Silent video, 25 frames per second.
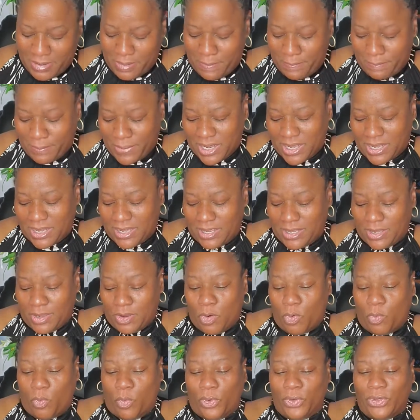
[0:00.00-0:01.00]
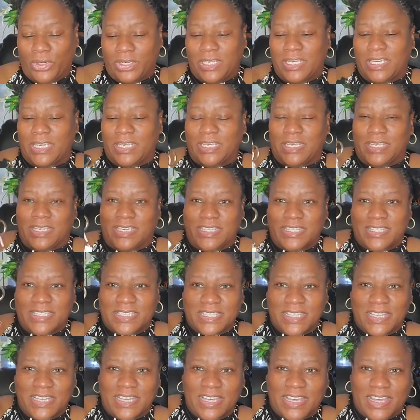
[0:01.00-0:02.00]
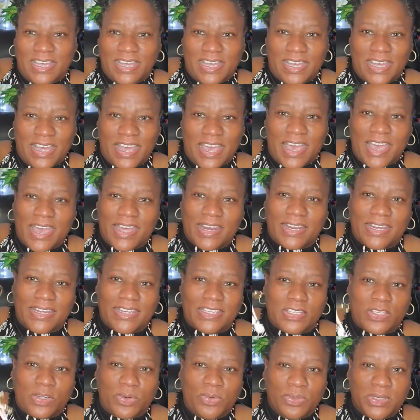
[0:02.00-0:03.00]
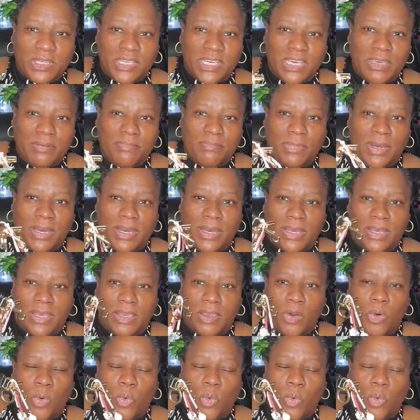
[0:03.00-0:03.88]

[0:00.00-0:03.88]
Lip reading: My work keys, and I don't keep my